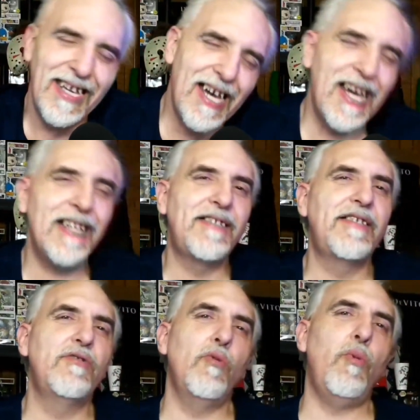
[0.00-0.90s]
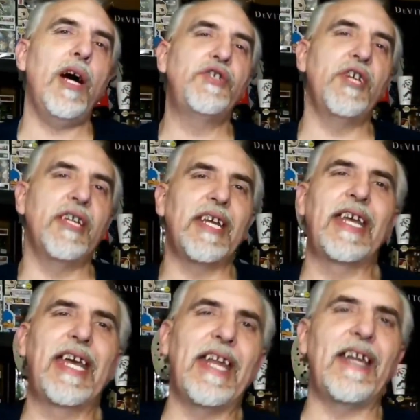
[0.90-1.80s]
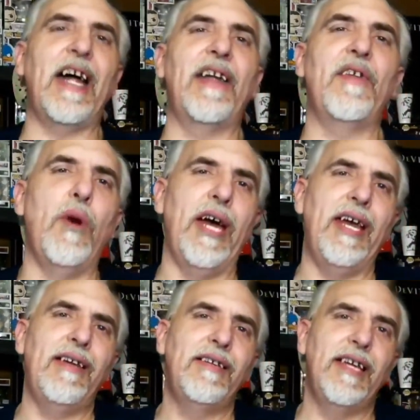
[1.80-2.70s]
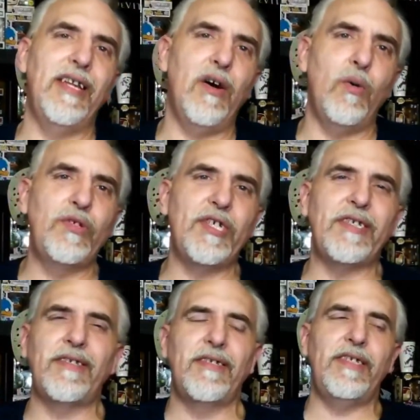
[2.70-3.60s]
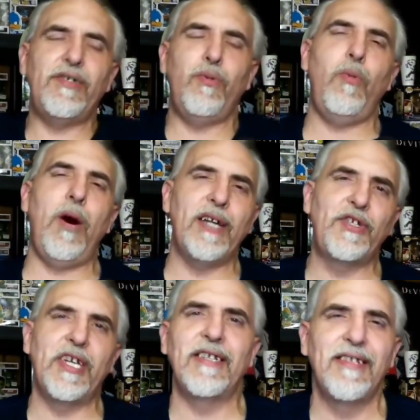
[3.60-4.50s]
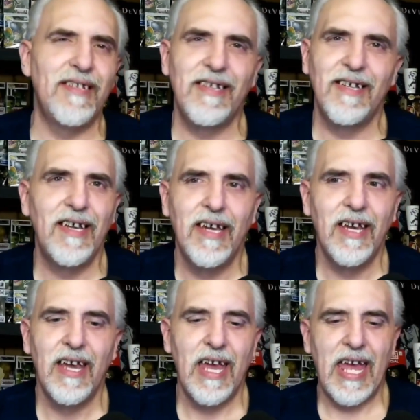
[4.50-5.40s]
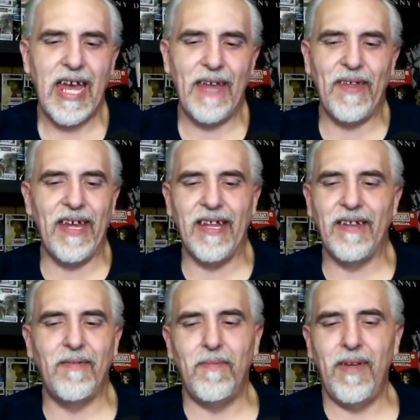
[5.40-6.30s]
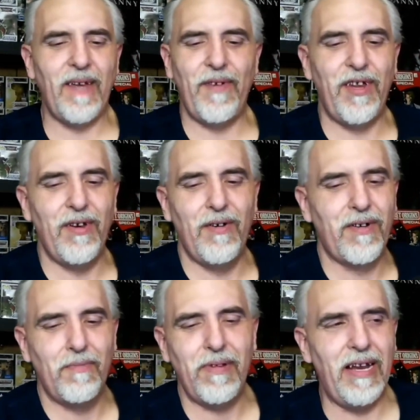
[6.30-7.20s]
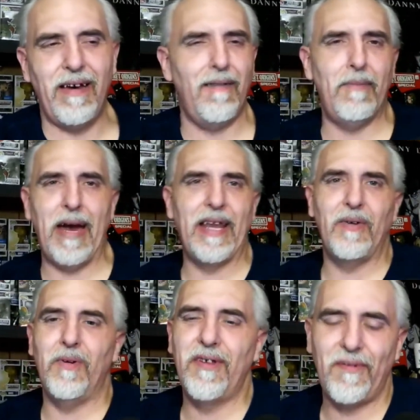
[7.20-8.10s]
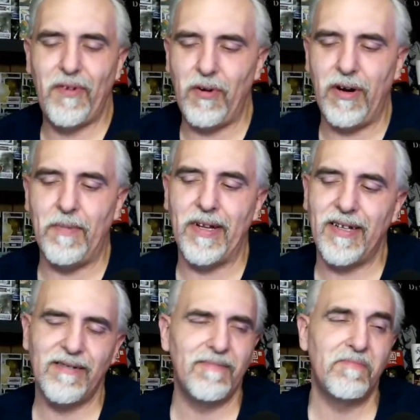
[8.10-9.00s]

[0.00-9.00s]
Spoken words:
Yeah, watch it. Get it out of the way. You know, just watch it and then make a video complaining how bad it was if you want, but